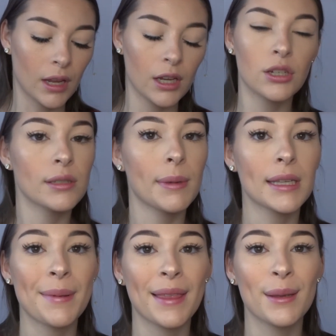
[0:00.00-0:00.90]
It just
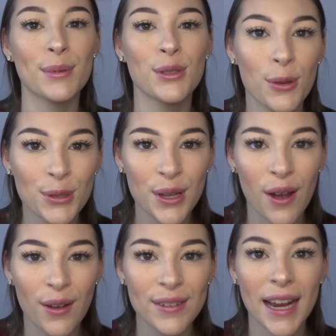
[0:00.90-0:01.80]
makes my lips so
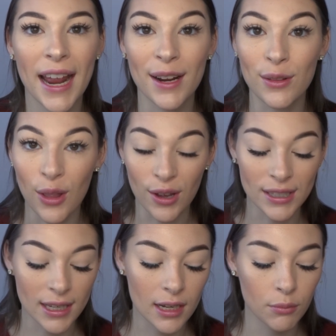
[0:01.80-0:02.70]
soft and
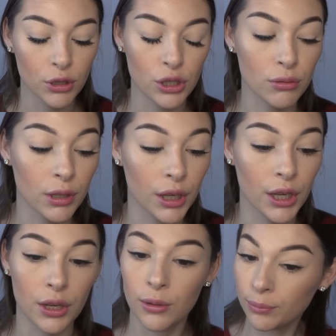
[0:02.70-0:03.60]
glossy, which is really
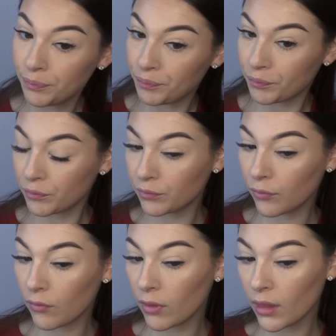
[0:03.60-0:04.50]
cute.
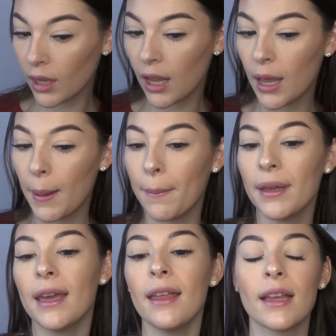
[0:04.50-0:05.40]

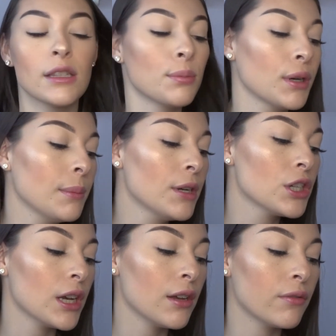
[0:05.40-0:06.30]
But yeah, that's pretty
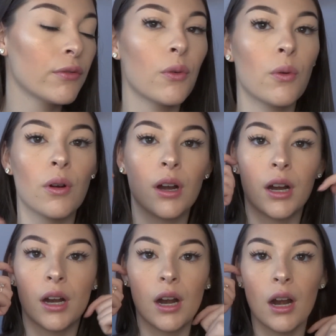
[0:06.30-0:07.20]
much it
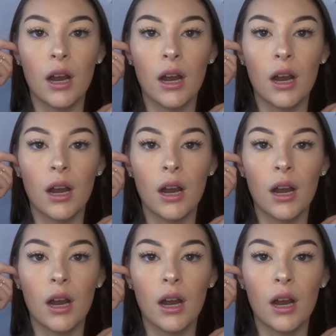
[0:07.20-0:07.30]
for